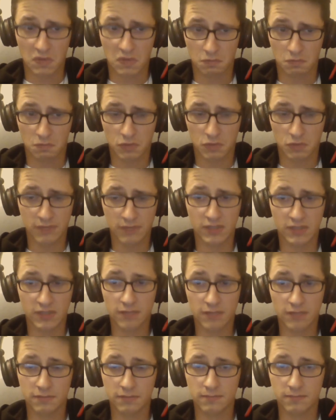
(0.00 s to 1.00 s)
Drive
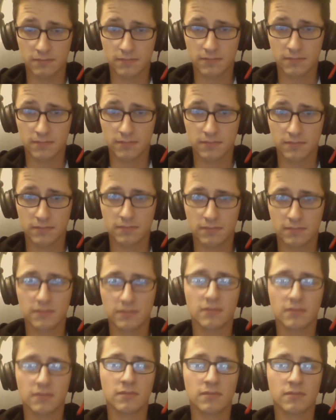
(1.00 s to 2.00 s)
safe,
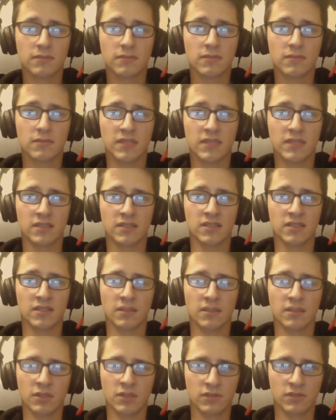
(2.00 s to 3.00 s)
and
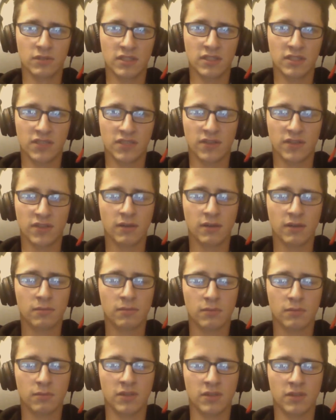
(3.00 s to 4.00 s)
let me know when you get there.
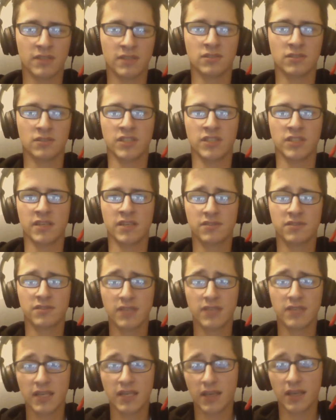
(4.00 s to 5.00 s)
All that good jazz.
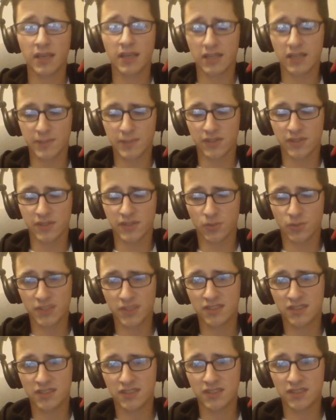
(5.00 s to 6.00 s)
And I spent the
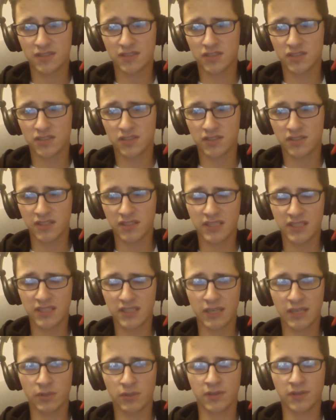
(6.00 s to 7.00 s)
26th just hanging
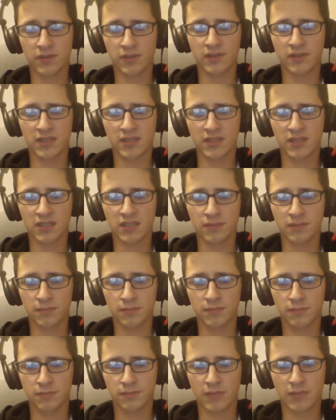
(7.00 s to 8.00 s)
out with
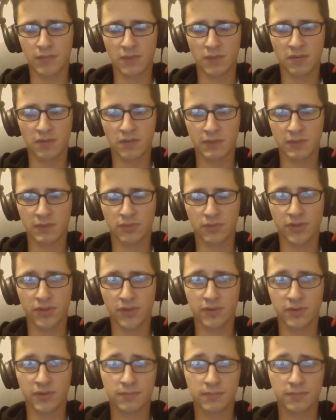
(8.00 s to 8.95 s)
my mom and my brother.